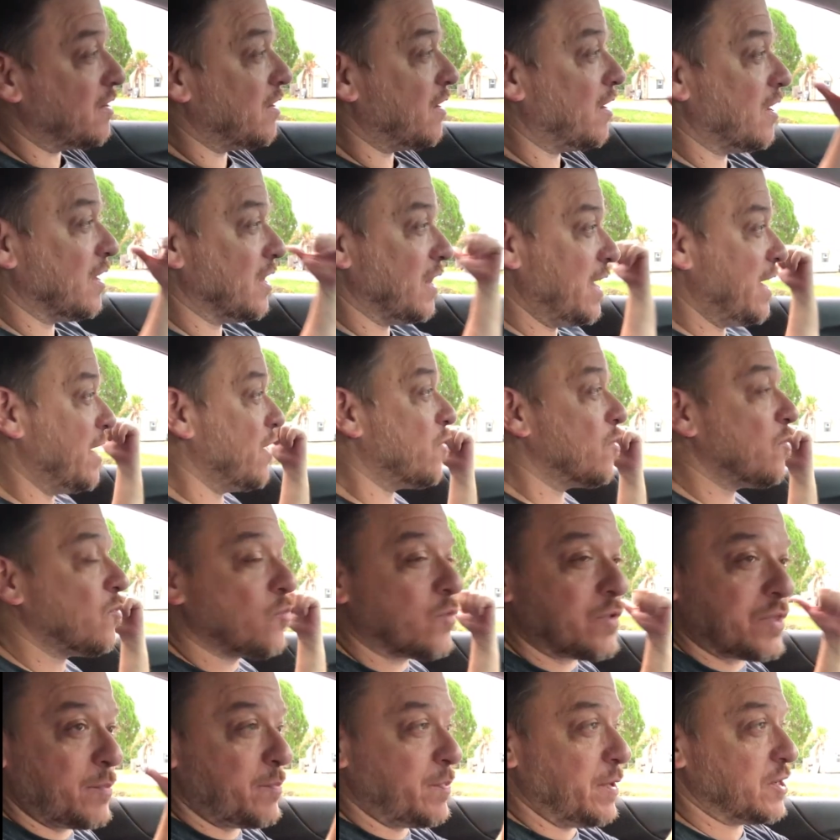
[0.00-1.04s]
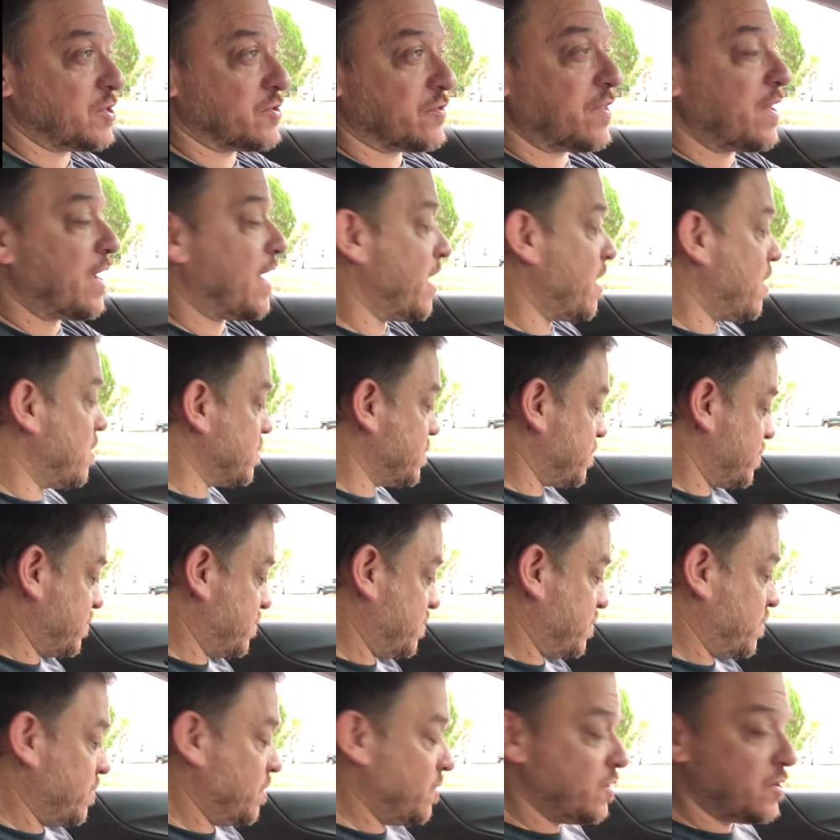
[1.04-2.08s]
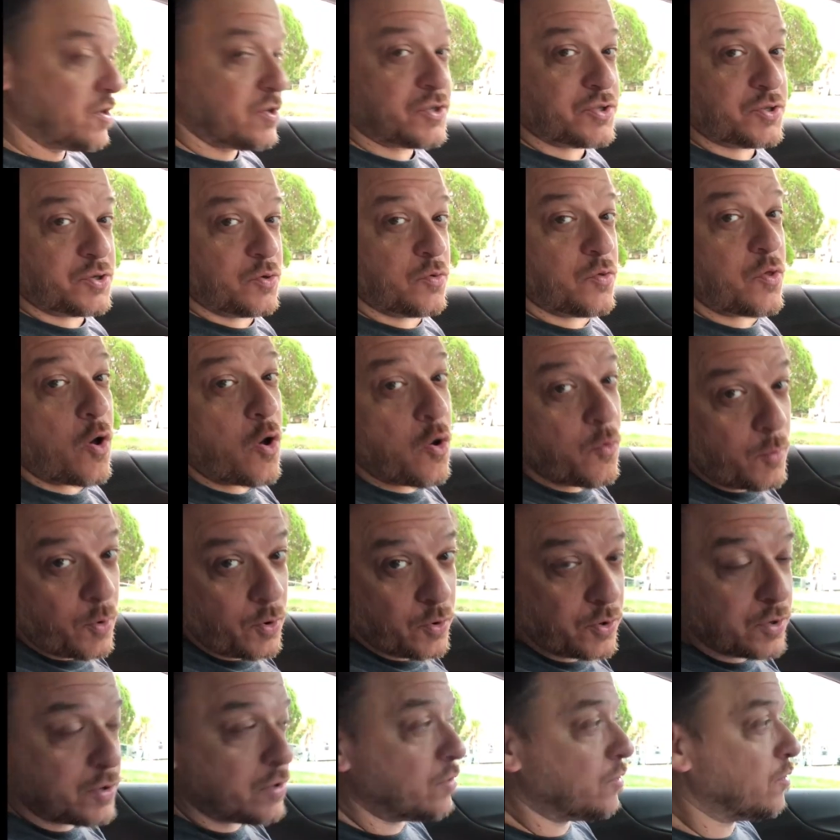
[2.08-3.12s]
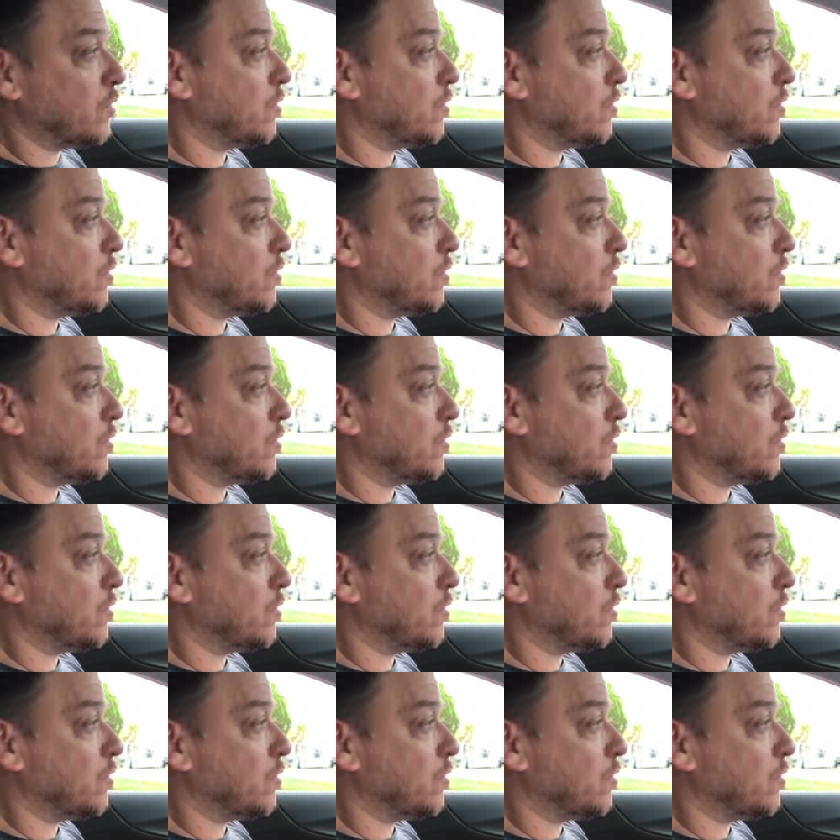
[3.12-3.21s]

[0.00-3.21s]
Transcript: a letter with a picture of the house to the homeowner.